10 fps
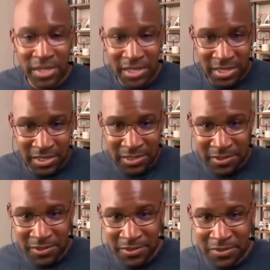opinion.
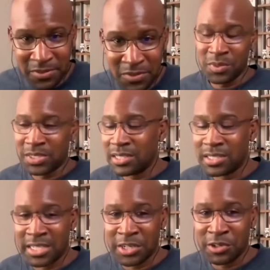This is the
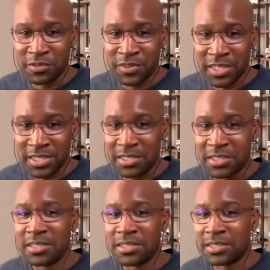tariff thing.
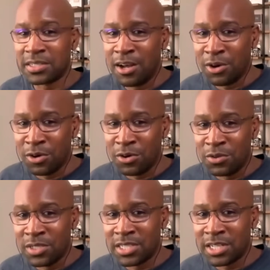And it's like, oh,
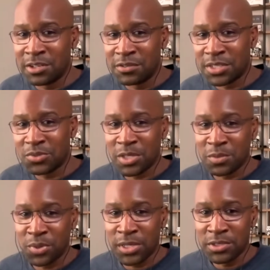the tariffs, that's why the
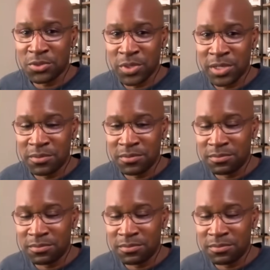prices went up.